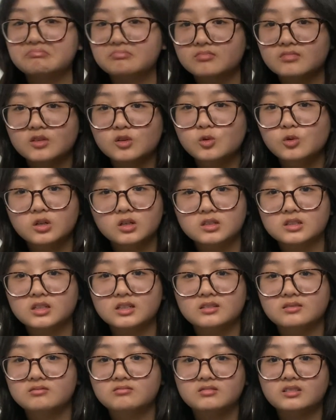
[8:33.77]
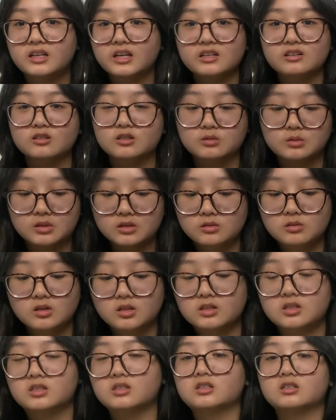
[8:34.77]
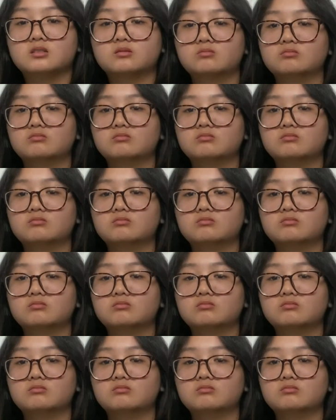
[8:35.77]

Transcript: You learn to get used to it. You learn to just,